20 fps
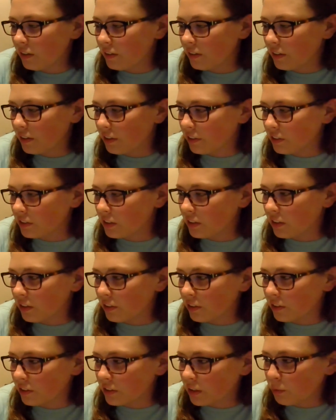Here's another
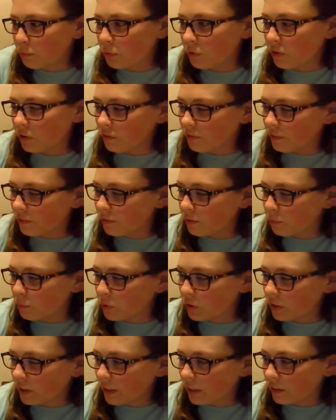example of even
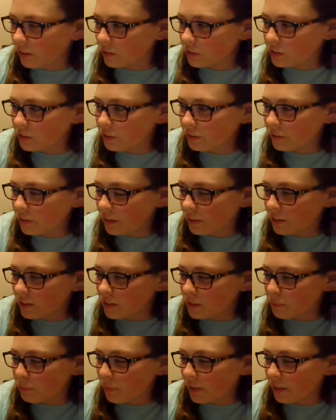more cows in
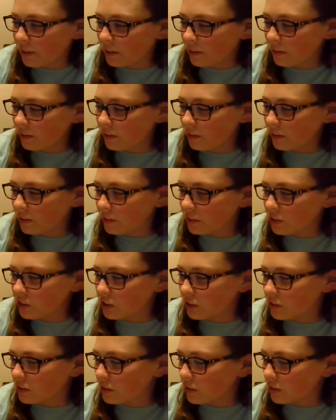this pen, and it's
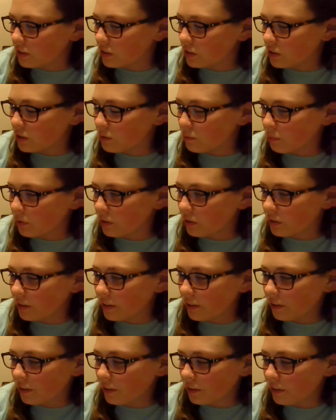just such a small
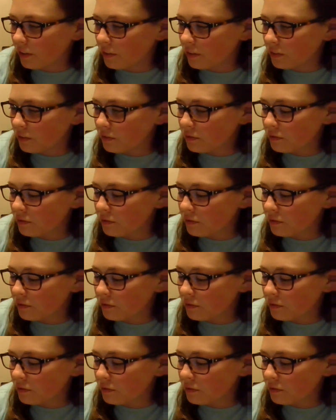area.